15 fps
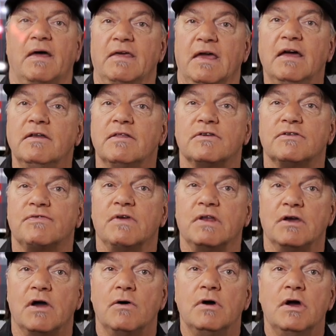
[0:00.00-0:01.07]
the end of this
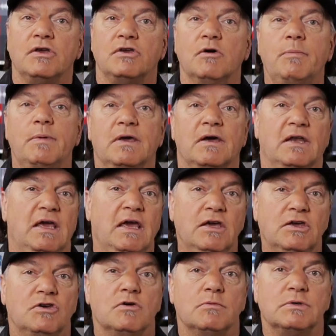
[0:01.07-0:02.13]
video, you'll be an
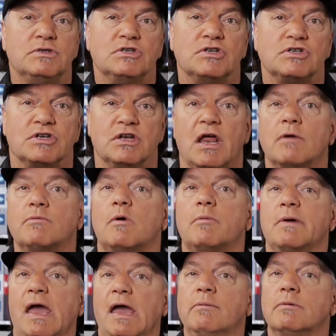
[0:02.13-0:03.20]
EQ magician and will
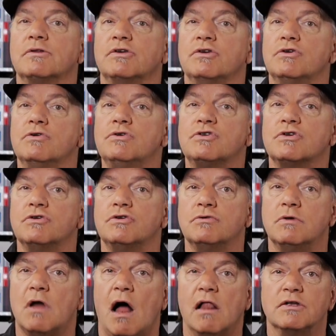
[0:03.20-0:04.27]
be able to use your new
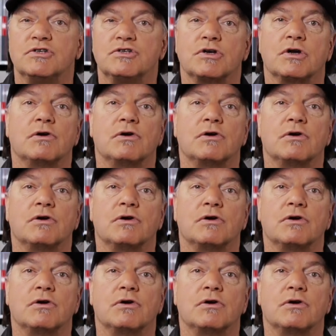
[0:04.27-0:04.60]
knowledge to